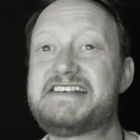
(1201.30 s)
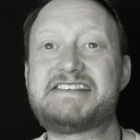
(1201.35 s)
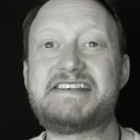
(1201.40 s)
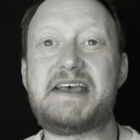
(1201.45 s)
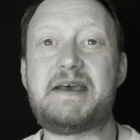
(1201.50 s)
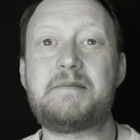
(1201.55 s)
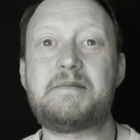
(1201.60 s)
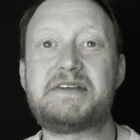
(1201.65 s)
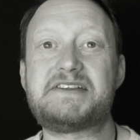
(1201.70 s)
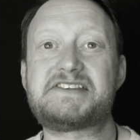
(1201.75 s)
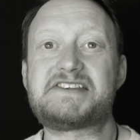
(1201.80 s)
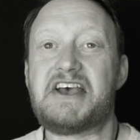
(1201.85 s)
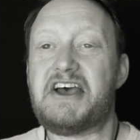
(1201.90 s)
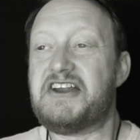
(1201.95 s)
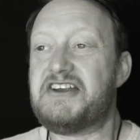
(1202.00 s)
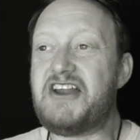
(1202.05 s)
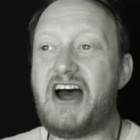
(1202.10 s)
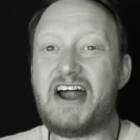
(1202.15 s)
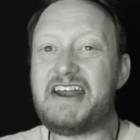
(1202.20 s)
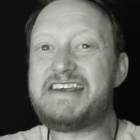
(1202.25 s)
examines
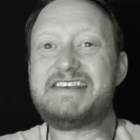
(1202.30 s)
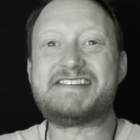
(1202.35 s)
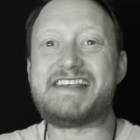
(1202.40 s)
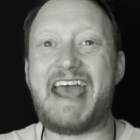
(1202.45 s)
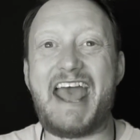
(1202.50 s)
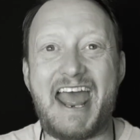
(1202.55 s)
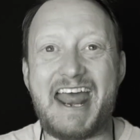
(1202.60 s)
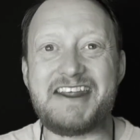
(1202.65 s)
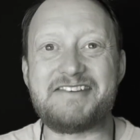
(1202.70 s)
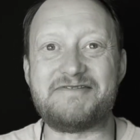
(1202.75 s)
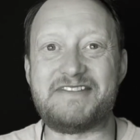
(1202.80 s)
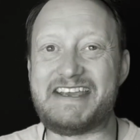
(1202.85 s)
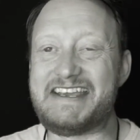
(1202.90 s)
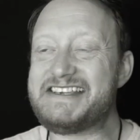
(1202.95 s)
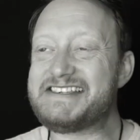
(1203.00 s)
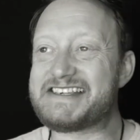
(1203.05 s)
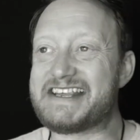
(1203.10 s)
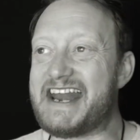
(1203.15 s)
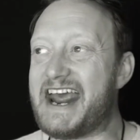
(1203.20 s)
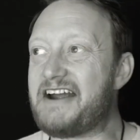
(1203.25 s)
not his
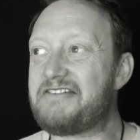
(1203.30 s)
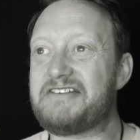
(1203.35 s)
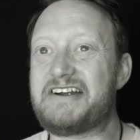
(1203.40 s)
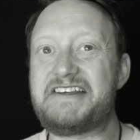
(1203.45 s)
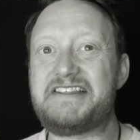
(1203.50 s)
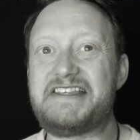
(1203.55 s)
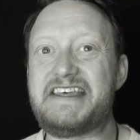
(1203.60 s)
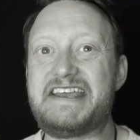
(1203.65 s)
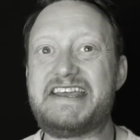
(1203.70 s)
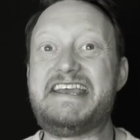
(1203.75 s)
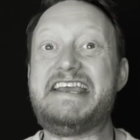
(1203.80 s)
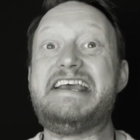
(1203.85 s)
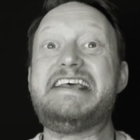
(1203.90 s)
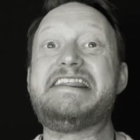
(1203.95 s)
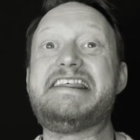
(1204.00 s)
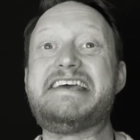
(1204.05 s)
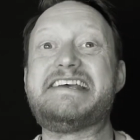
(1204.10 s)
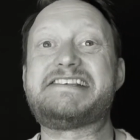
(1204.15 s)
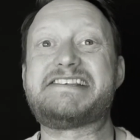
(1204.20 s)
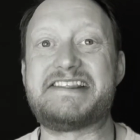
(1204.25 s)
enemies and everything he
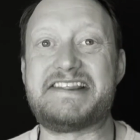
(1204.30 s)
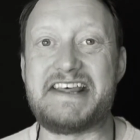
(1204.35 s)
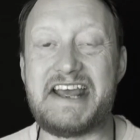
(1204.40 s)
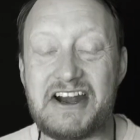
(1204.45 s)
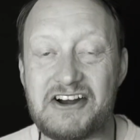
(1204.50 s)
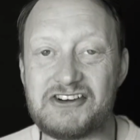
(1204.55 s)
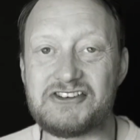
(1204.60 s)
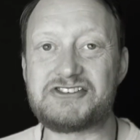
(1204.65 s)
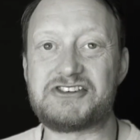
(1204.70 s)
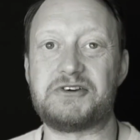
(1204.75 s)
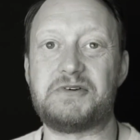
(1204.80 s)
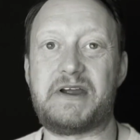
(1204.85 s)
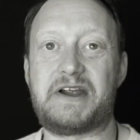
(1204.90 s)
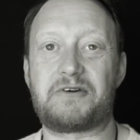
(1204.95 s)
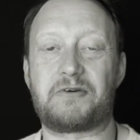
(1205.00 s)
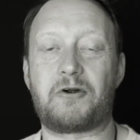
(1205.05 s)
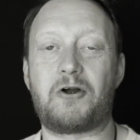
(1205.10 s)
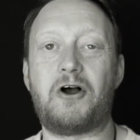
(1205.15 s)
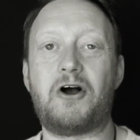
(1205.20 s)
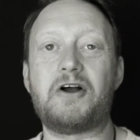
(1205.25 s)
thinks they're
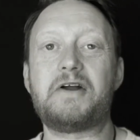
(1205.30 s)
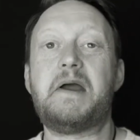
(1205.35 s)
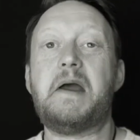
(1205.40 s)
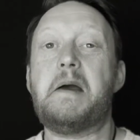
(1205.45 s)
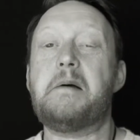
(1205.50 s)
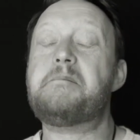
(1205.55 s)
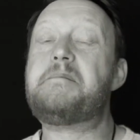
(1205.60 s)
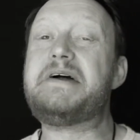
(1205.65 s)
doing wrong,